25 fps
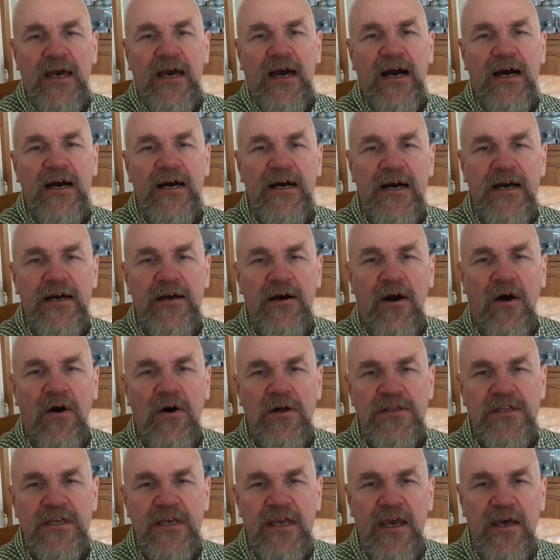
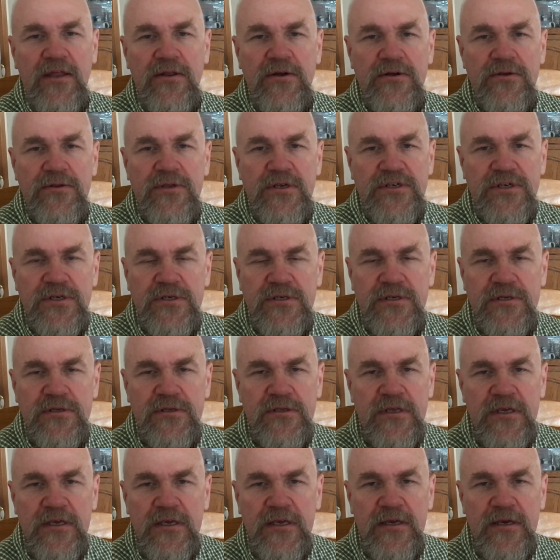Altogether,
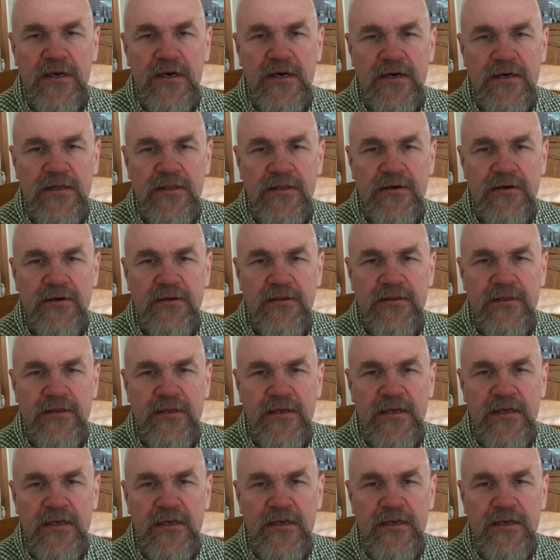
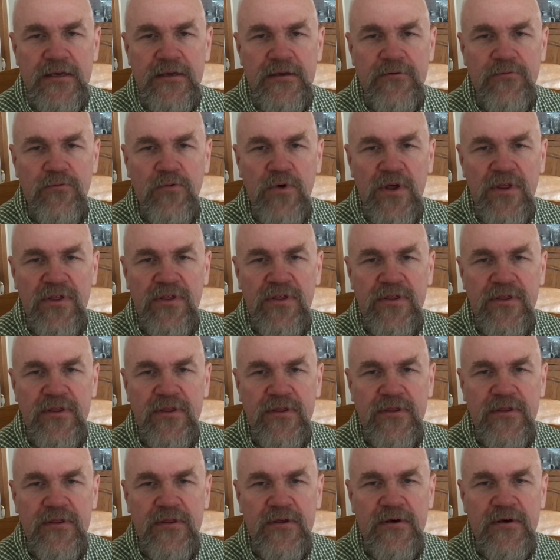the width